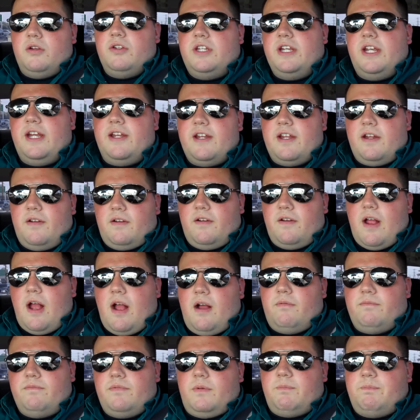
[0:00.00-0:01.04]
To get
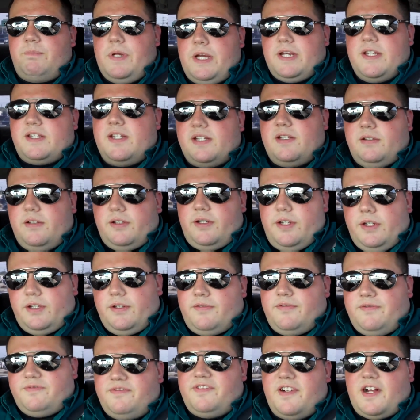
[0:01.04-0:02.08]
basically
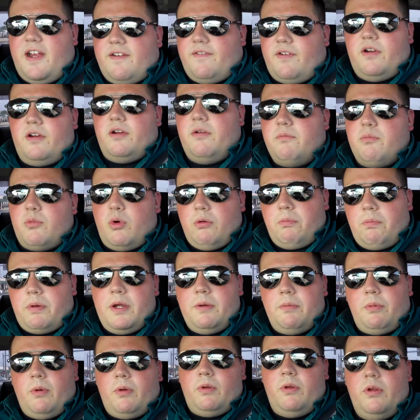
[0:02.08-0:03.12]
500 more
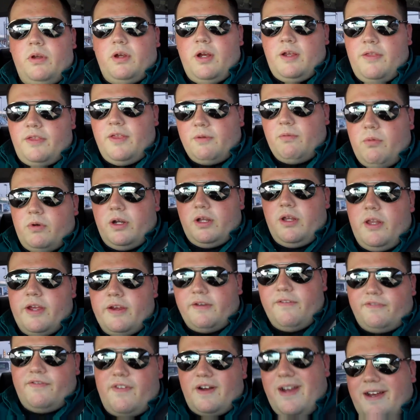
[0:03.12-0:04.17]
people. I think we're at
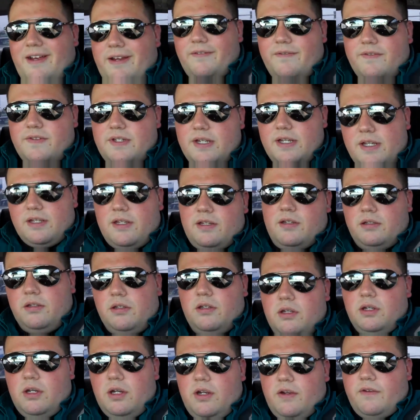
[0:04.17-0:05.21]
like 510,
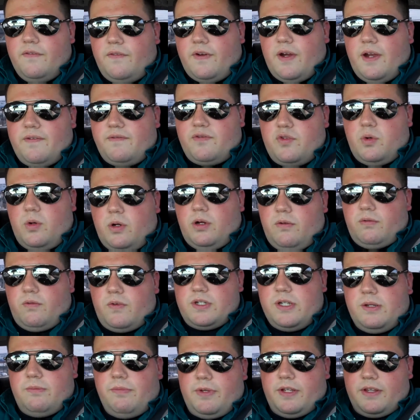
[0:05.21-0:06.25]
512 or
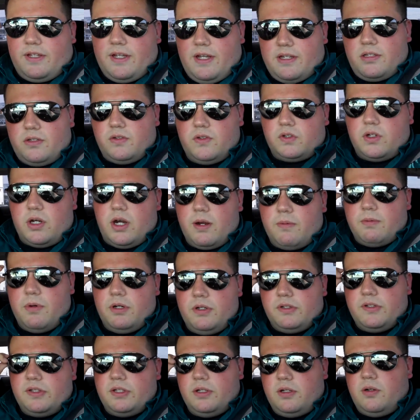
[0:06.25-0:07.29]
something like that
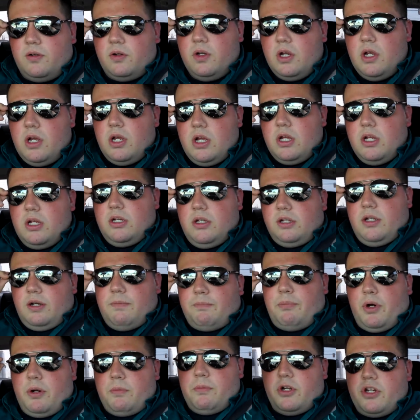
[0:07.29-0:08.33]
subscribers. So
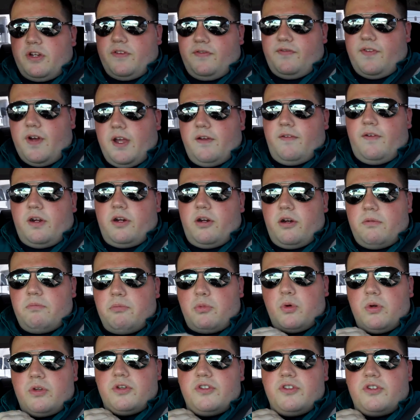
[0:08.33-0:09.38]
pretty much 500
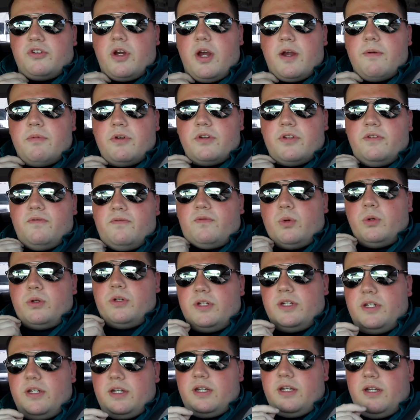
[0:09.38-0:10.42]
more subscribers in
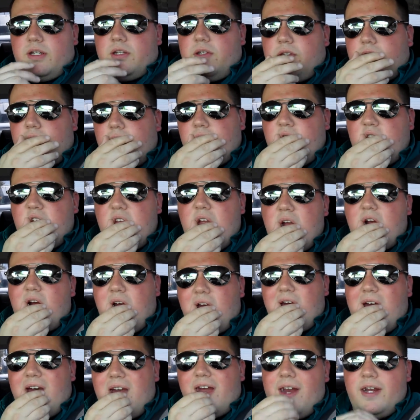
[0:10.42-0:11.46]
14 days.
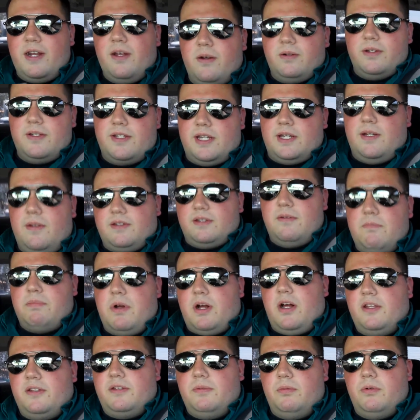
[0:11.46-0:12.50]
I know it sounds
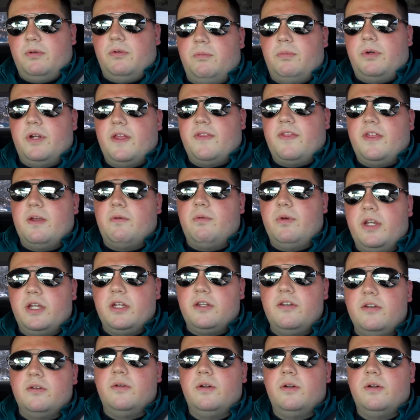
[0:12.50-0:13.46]
impossible, but I think we could